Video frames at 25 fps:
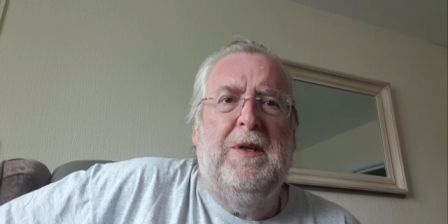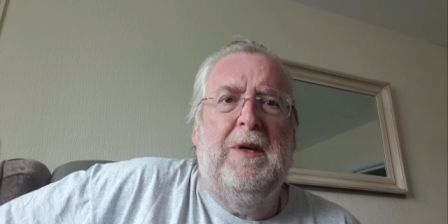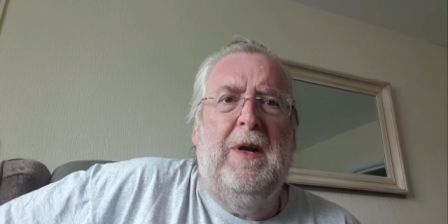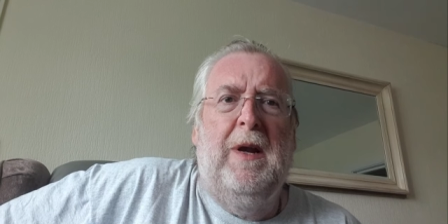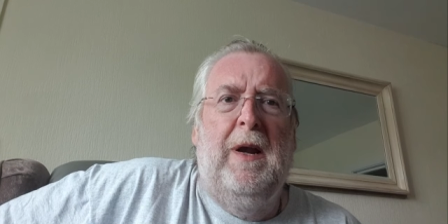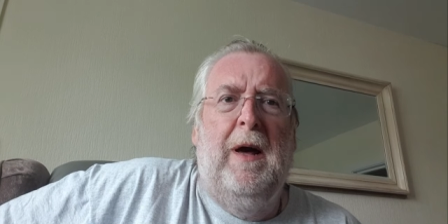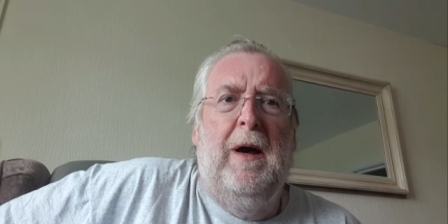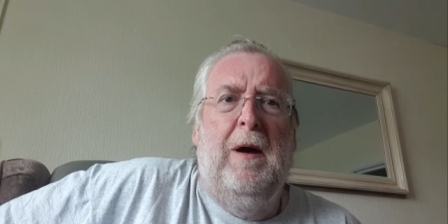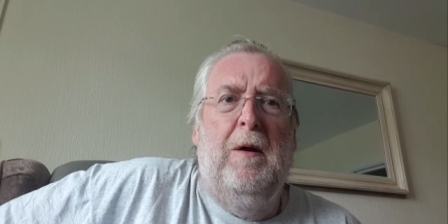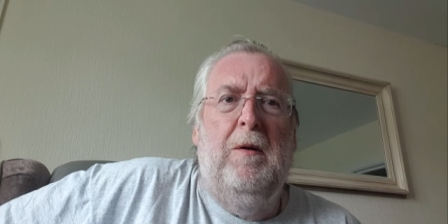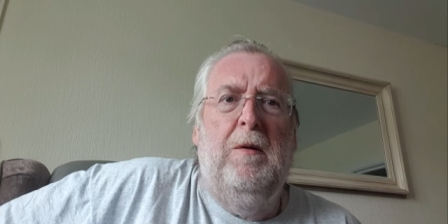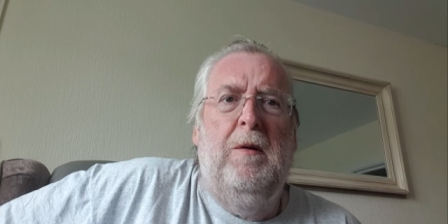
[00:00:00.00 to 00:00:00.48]

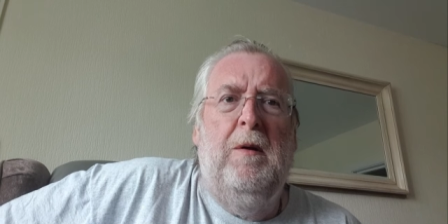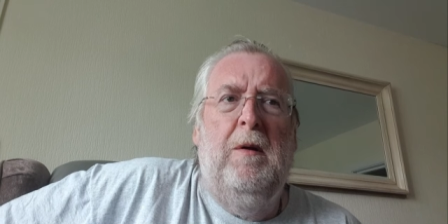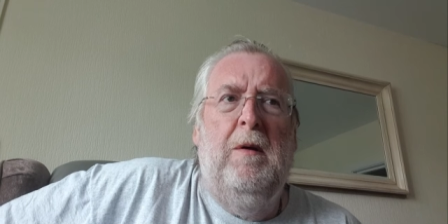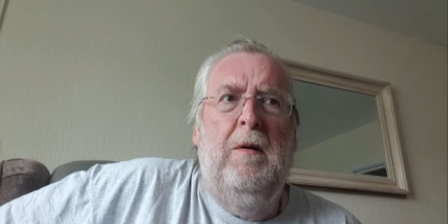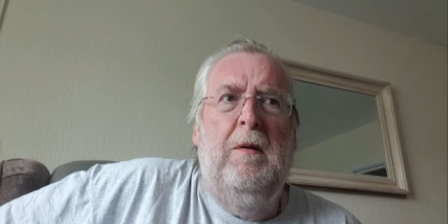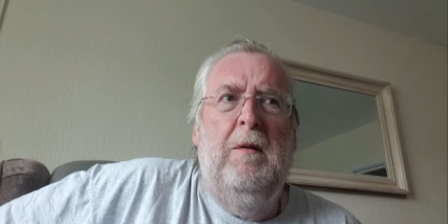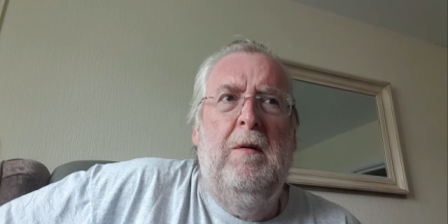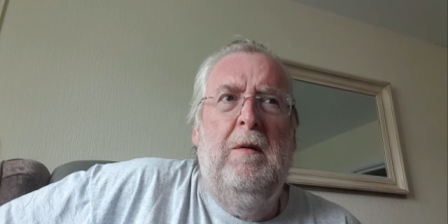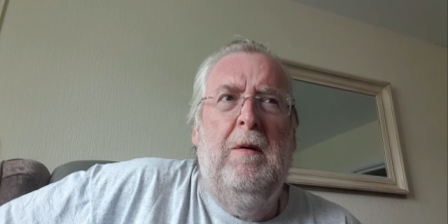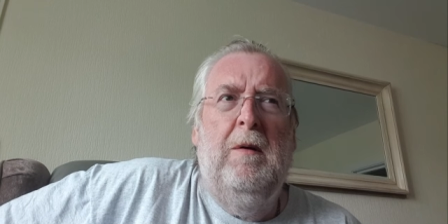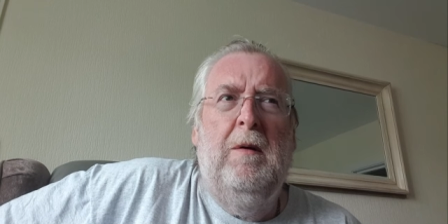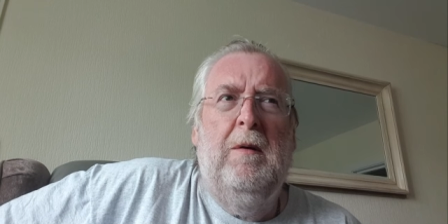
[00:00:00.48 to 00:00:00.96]
clone
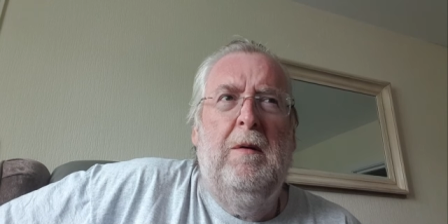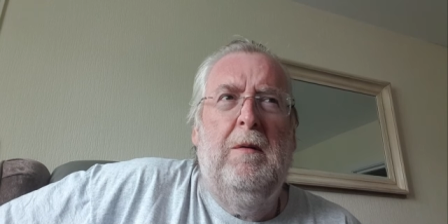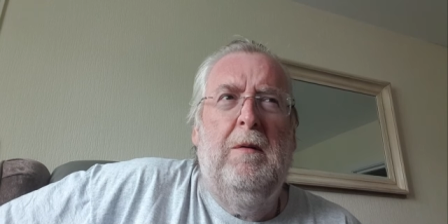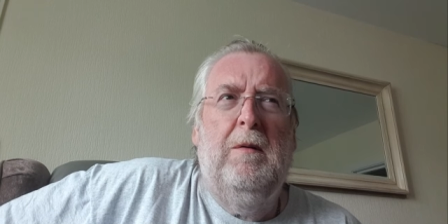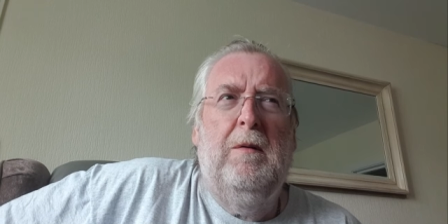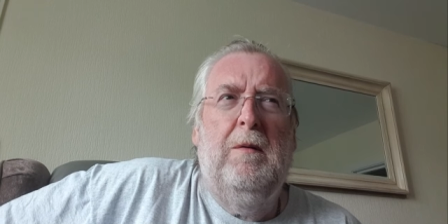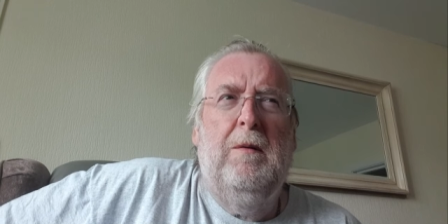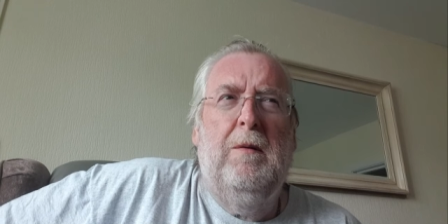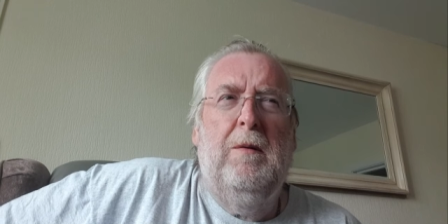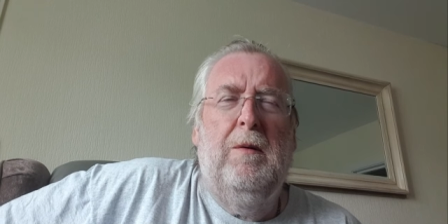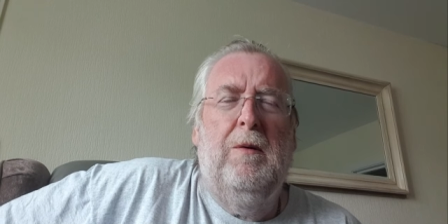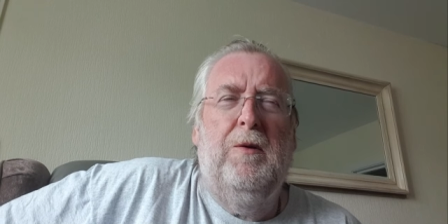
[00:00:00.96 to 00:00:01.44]

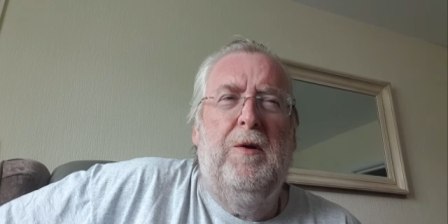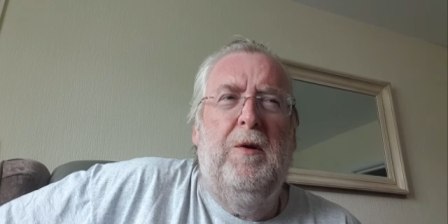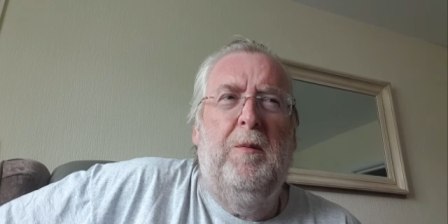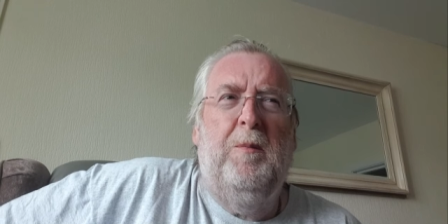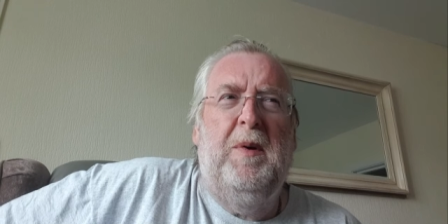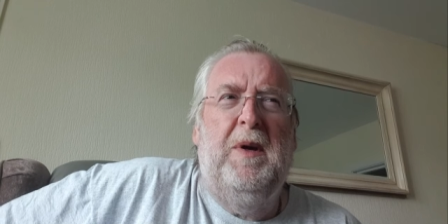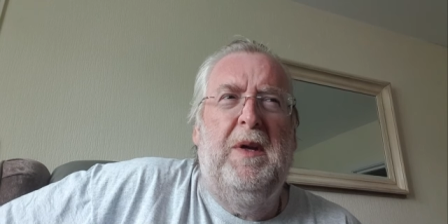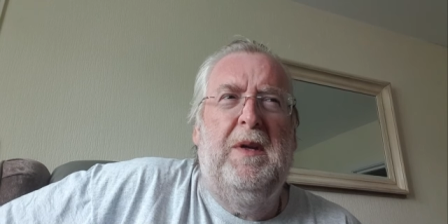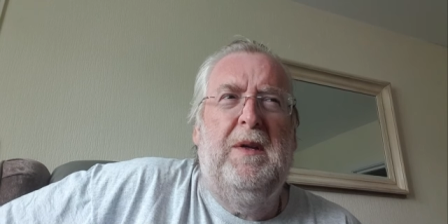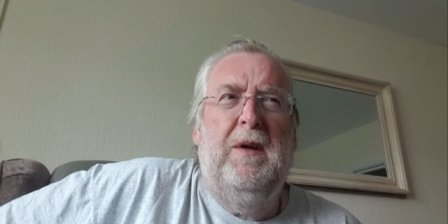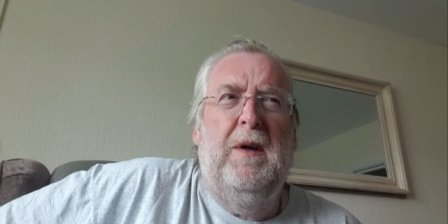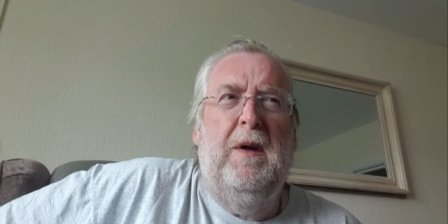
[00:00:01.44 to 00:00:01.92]
on the
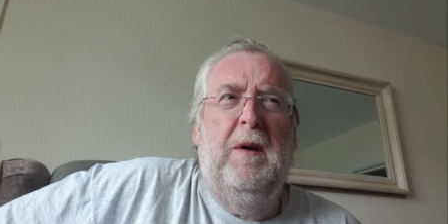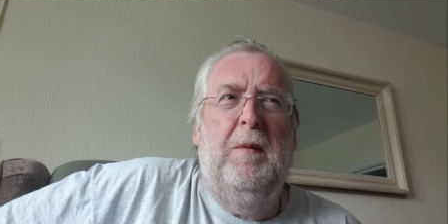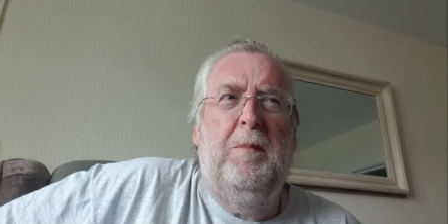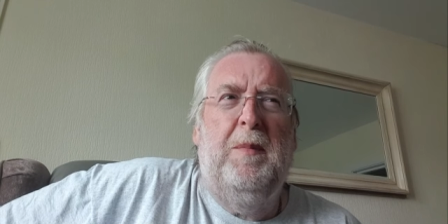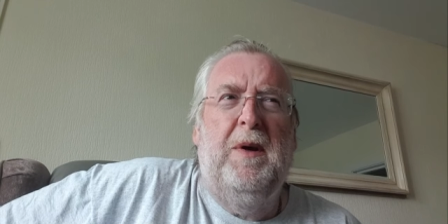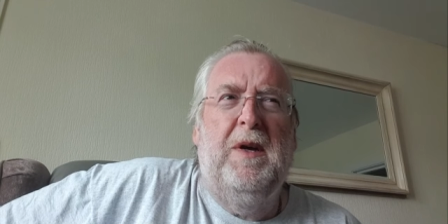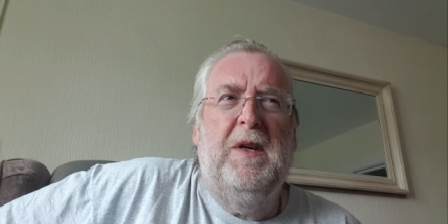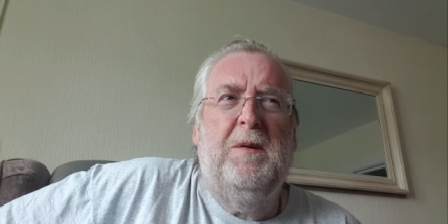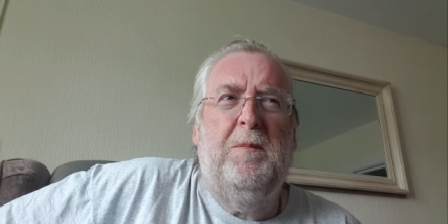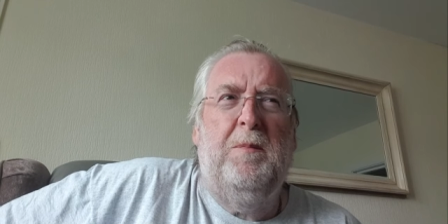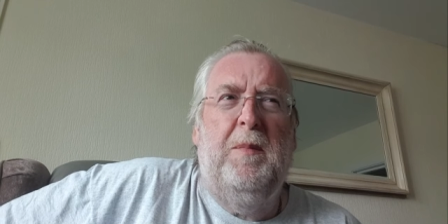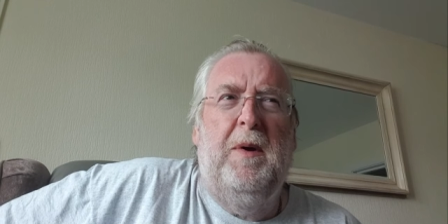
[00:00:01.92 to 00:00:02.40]
bitter,
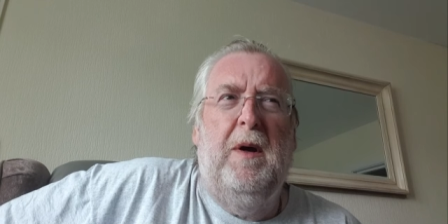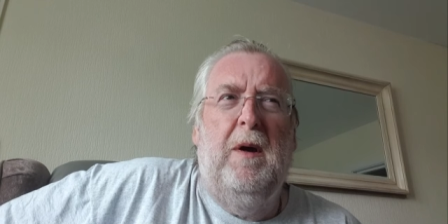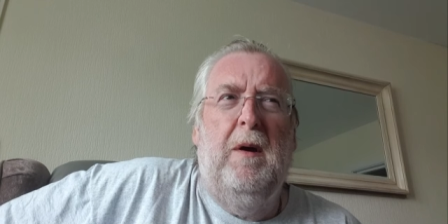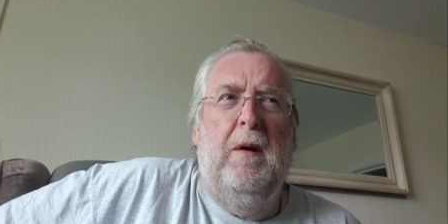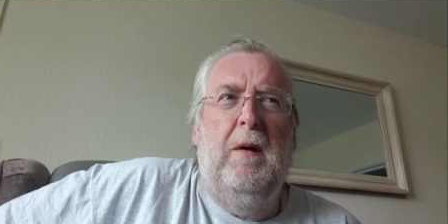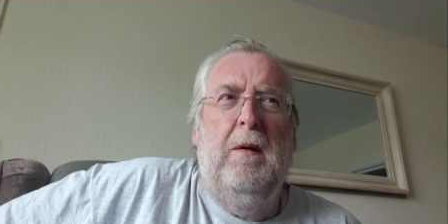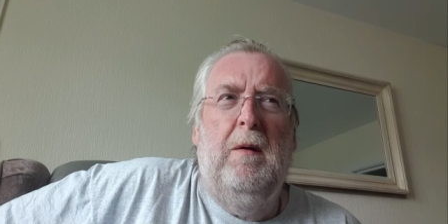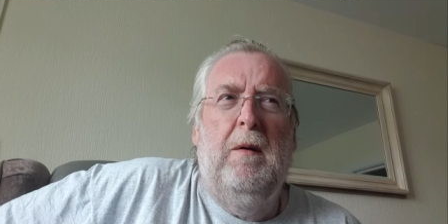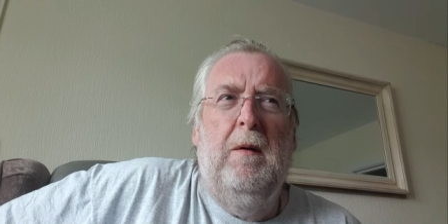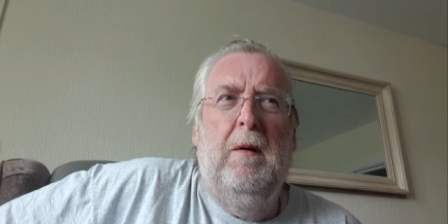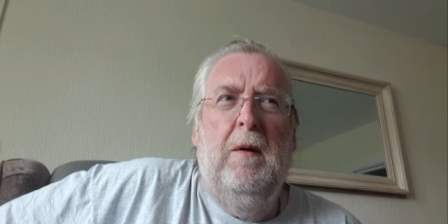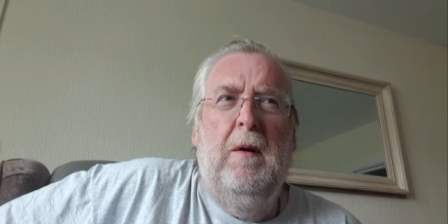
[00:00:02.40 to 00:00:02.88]
best
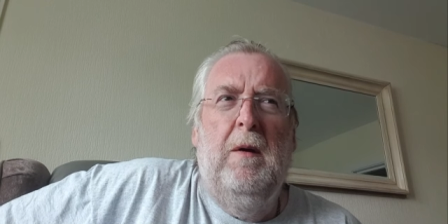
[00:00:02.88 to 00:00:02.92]
bitter.